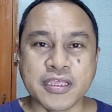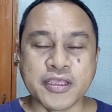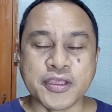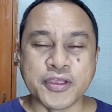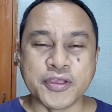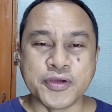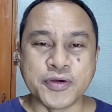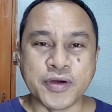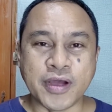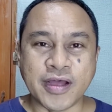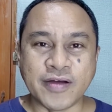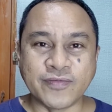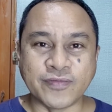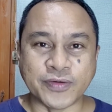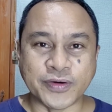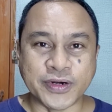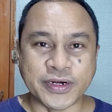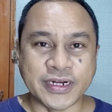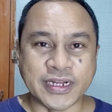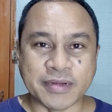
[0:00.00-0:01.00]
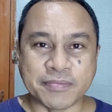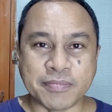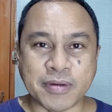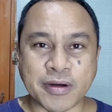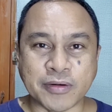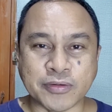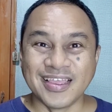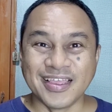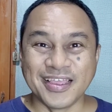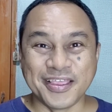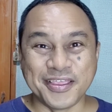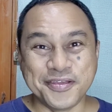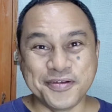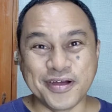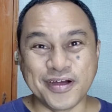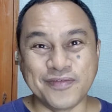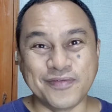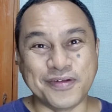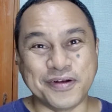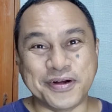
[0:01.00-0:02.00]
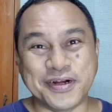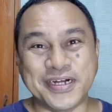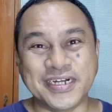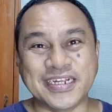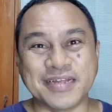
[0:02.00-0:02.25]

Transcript: you have heard about or you have learned